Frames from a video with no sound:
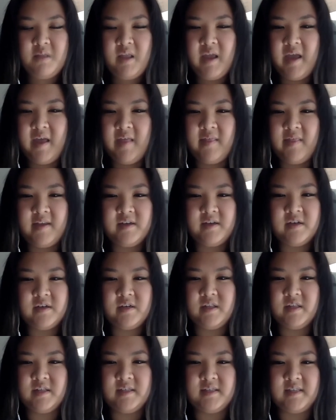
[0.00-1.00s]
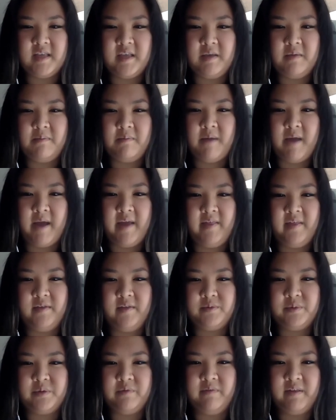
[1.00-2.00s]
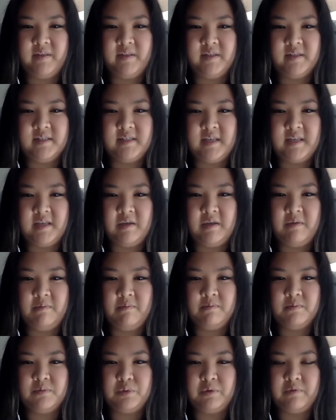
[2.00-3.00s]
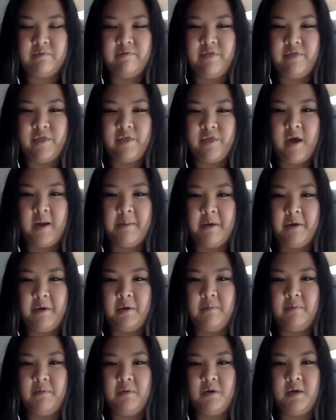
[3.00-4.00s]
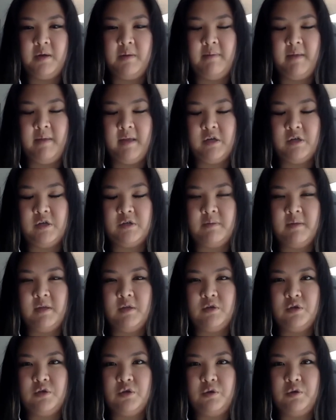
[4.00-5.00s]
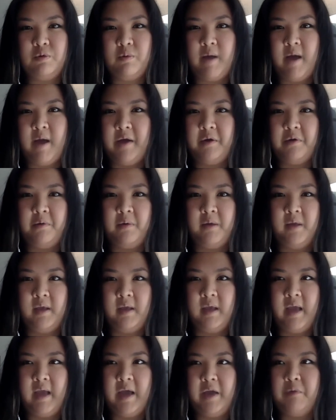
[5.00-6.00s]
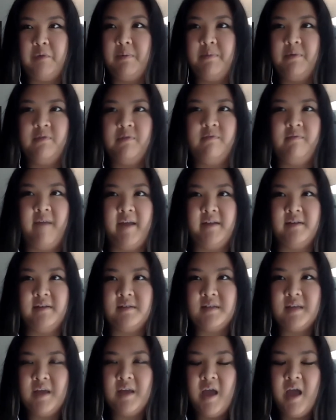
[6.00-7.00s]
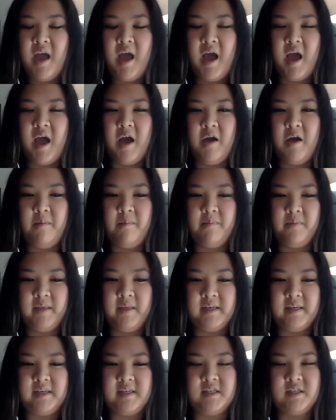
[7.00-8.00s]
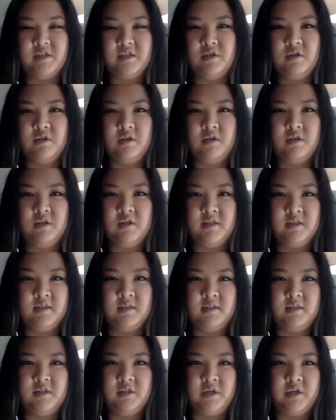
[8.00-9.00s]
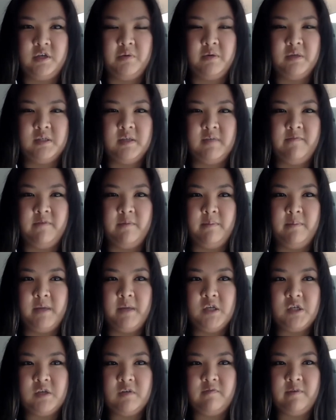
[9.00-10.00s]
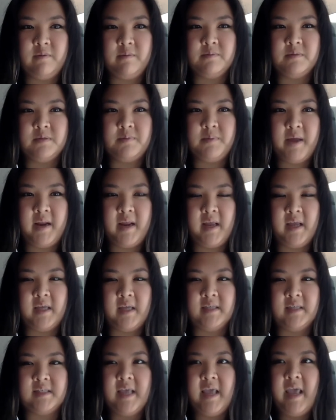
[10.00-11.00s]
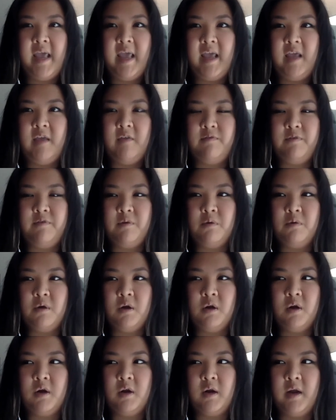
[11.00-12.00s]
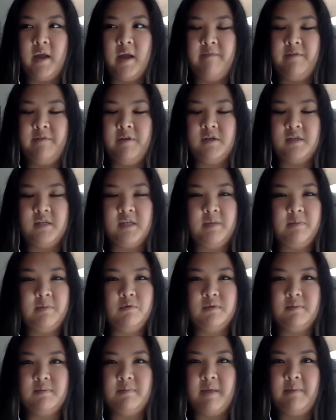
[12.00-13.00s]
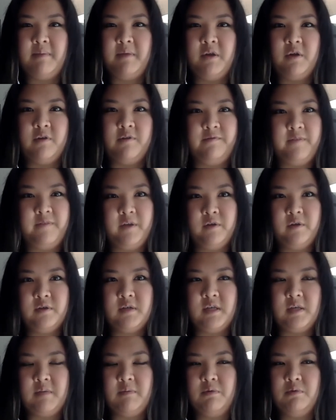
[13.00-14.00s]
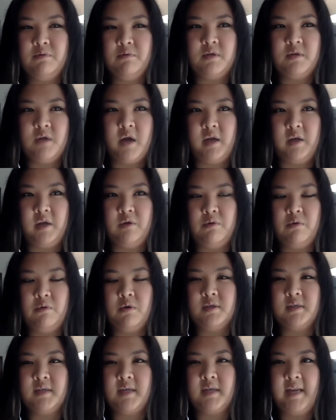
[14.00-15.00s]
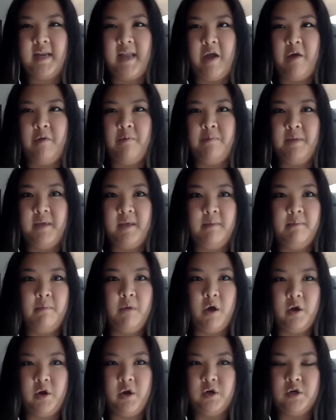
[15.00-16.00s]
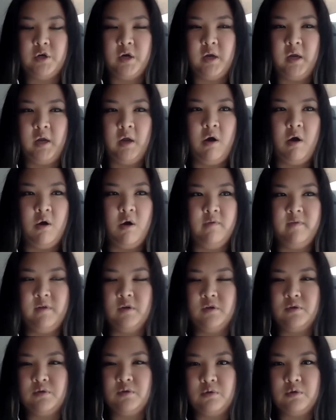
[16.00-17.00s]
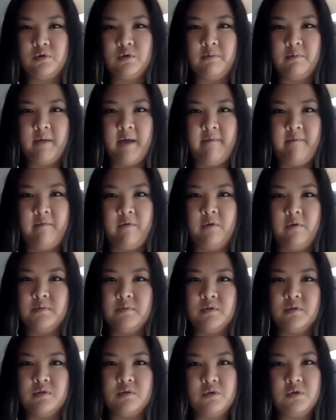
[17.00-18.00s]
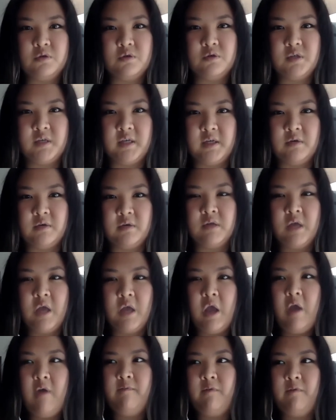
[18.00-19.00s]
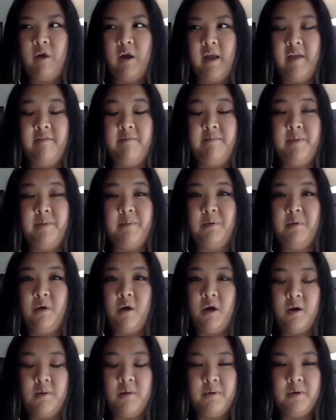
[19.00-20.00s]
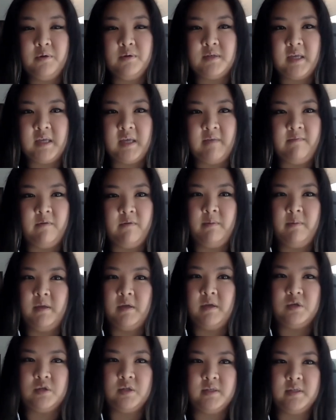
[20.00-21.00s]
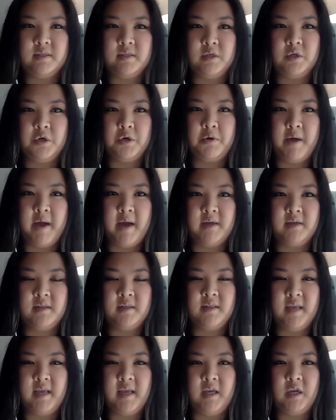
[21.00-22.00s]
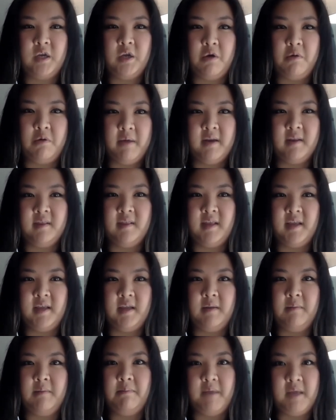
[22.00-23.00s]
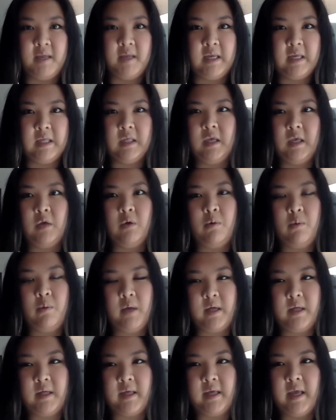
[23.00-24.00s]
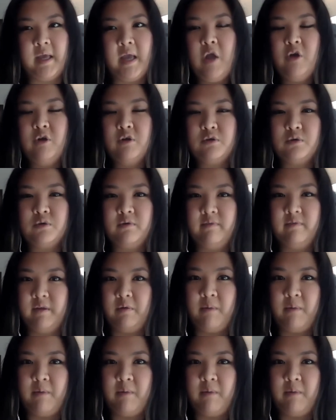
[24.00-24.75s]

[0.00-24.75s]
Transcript: And then the same, I think sort of like the same sort of thought about community management to how do we prevent like disingenuous information from spreading is if your team, who is maybe your field team who is knocking doors, could now be monitoring all of your social platforms and social channels for if people are posting information that's incorrect, that they can go in and they can immediately and quickly sort of like